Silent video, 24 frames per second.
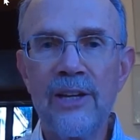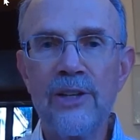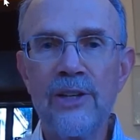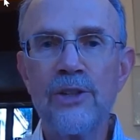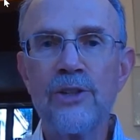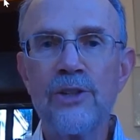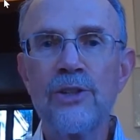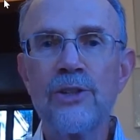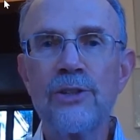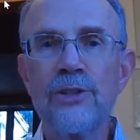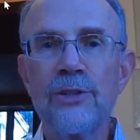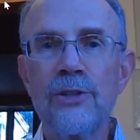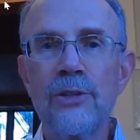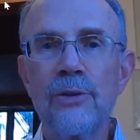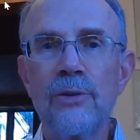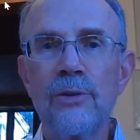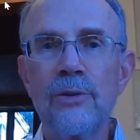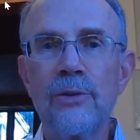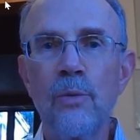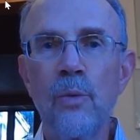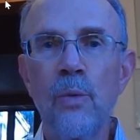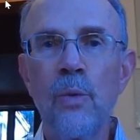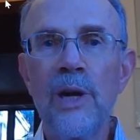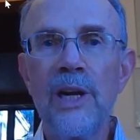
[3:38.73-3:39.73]
Just
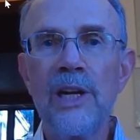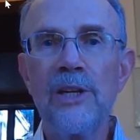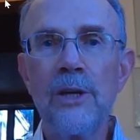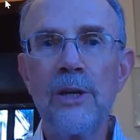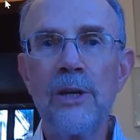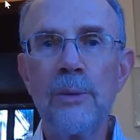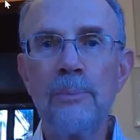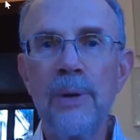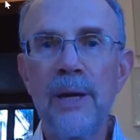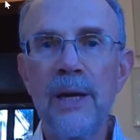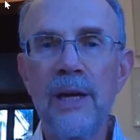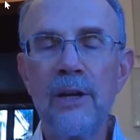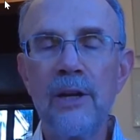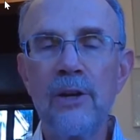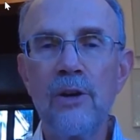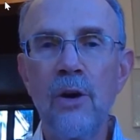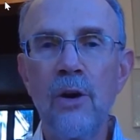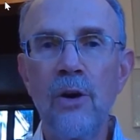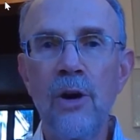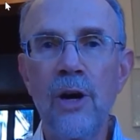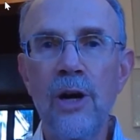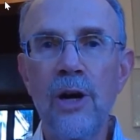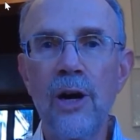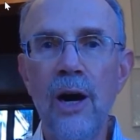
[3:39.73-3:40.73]
as
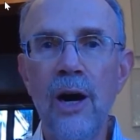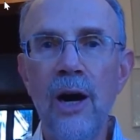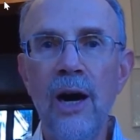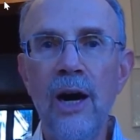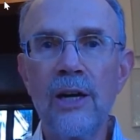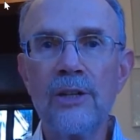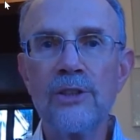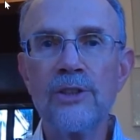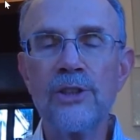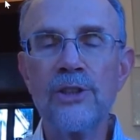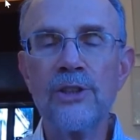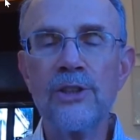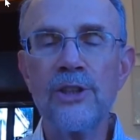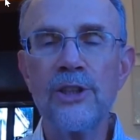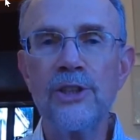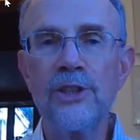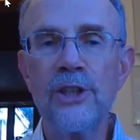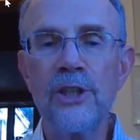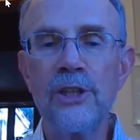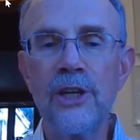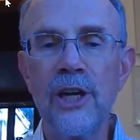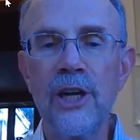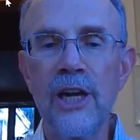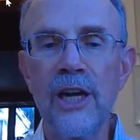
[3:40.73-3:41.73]
we depend
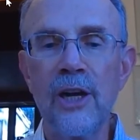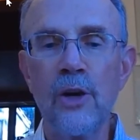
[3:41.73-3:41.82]
on